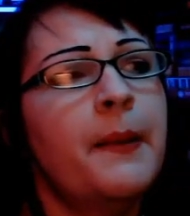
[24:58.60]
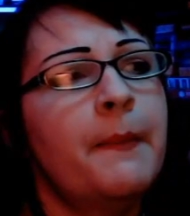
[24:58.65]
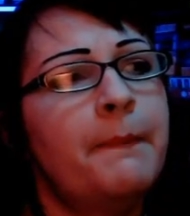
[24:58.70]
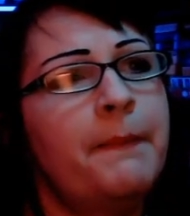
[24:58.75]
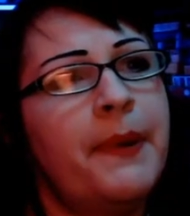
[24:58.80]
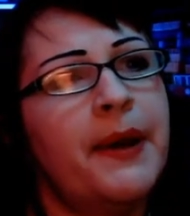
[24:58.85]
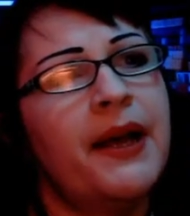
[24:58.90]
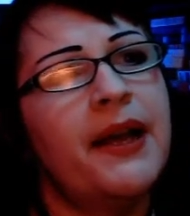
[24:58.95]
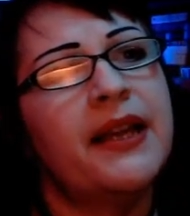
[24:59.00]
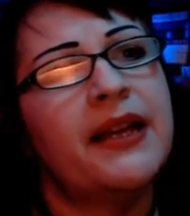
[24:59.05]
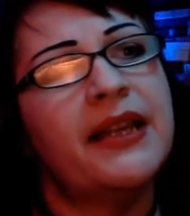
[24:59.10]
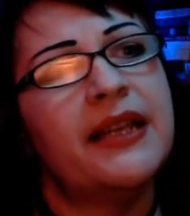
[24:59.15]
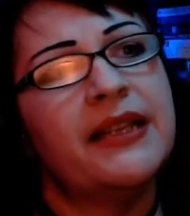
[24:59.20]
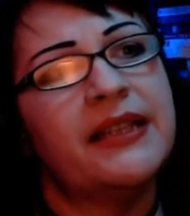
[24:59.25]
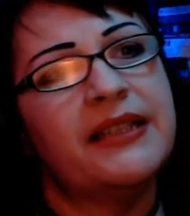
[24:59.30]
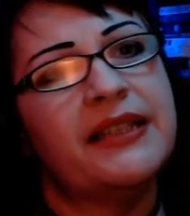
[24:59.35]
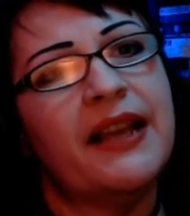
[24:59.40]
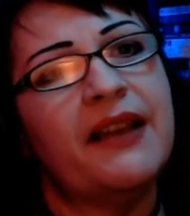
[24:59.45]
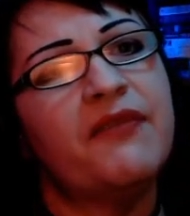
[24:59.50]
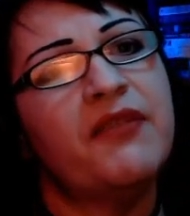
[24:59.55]
but
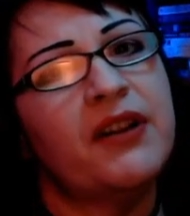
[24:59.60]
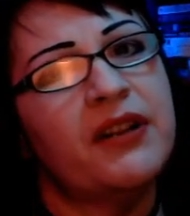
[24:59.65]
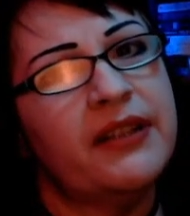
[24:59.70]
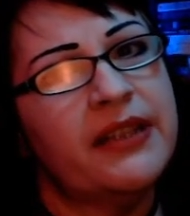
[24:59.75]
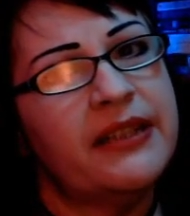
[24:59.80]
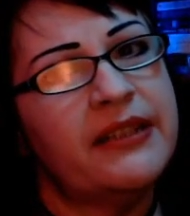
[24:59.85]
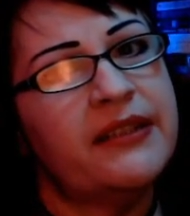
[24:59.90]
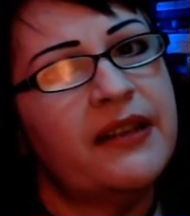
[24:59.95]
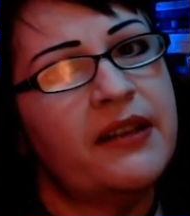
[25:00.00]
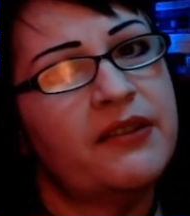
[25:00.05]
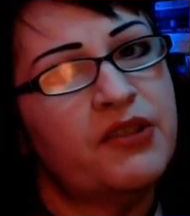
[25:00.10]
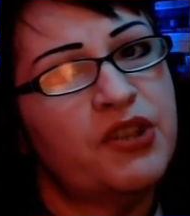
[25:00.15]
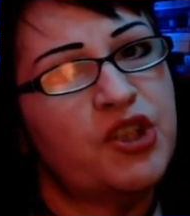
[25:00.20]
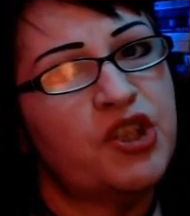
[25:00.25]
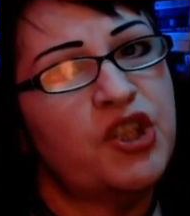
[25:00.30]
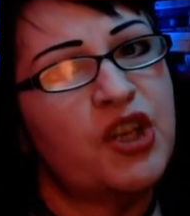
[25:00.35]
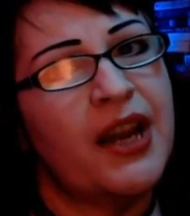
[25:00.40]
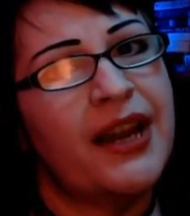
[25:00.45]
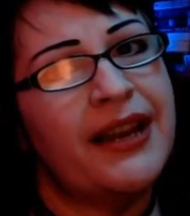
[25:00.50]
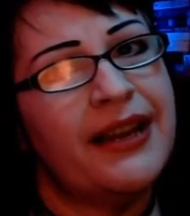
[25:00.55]
it definitely does
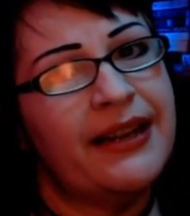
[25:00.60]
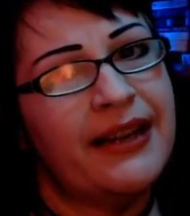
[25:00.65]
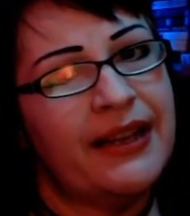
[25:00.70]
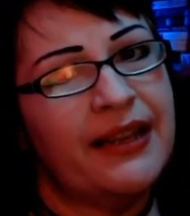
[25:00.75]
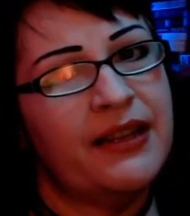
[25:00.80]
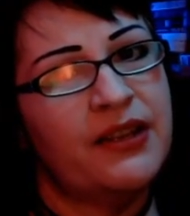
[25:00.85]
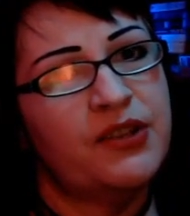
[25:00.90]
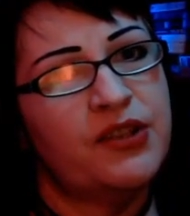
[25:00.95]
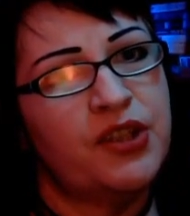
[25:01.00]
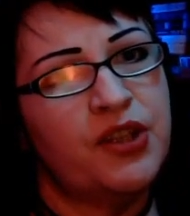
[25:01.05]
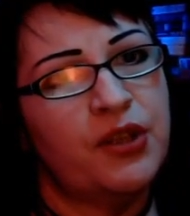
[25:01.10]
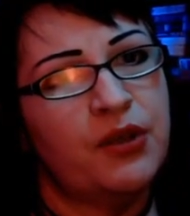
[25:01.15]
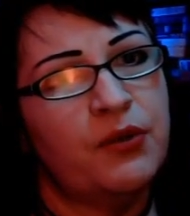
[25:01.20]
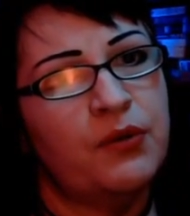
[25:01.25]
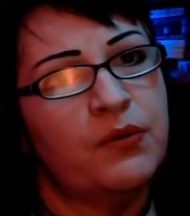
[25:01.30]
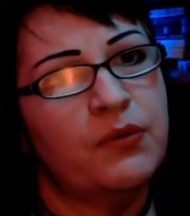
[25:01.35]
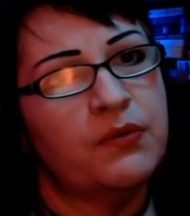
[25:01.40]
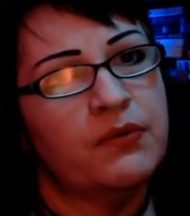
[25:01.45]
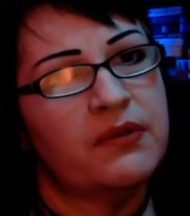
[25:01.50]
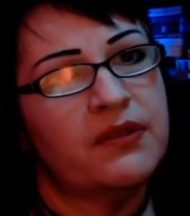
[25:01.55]
shade
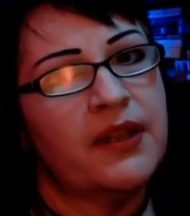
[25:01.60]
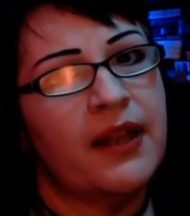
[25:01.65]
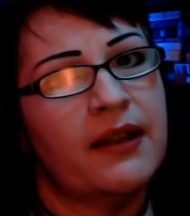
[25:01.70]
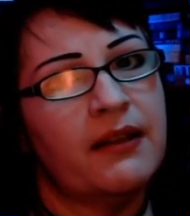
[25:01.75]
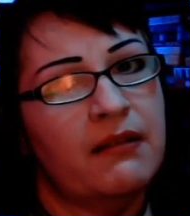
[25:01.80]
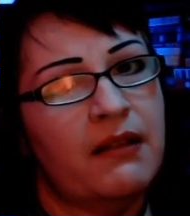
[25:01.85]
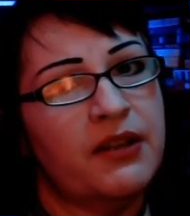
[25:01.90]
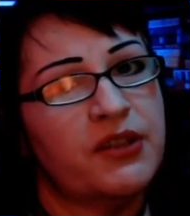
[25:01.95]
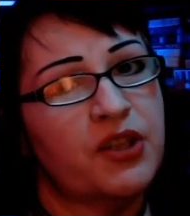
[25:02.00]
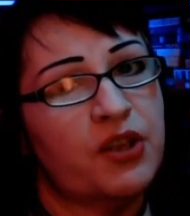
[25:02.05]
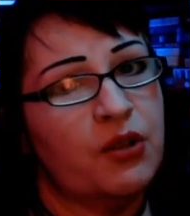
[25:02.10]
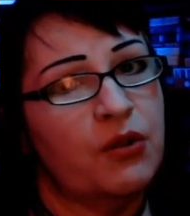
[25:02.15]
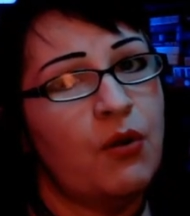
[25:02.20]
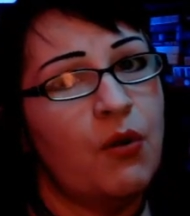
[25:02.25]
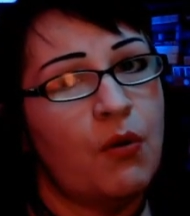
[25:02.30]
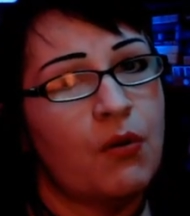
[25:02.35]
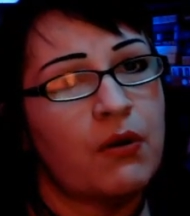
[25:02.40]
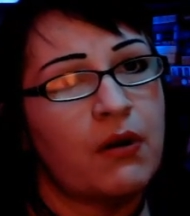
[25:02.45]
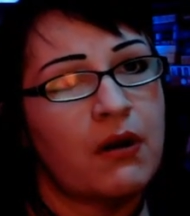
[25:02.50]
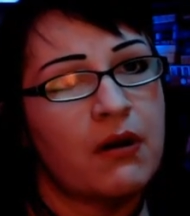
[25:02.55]
into psychological
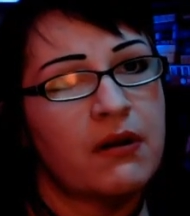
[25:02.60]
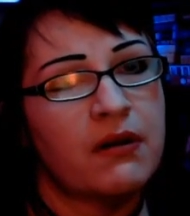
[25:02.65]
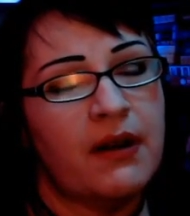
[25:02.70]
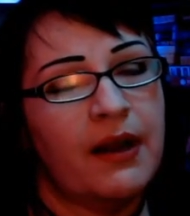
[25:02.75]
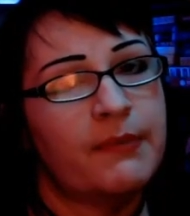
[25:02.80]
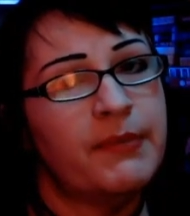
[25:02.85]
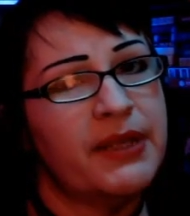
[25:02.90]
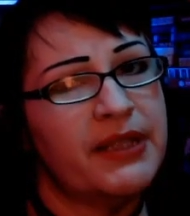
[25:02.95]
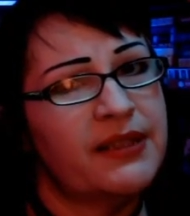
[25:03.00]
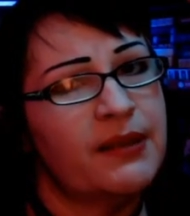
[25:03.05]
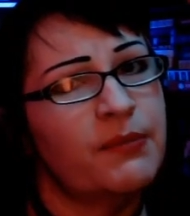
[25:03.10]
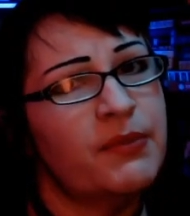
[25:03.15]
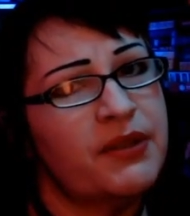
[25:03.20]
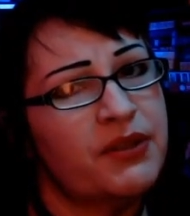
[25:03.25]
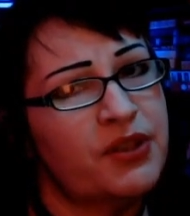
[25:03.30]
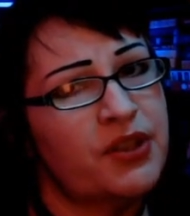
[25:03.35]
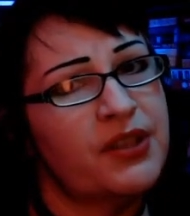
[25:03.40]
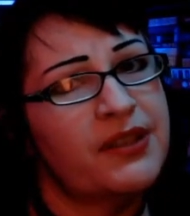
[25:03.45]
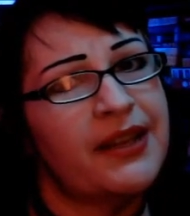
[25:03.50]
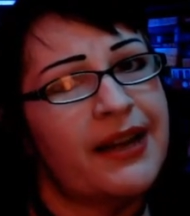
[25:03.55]
horror. I mean, some of
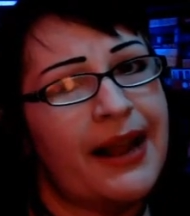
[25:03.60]
the shit that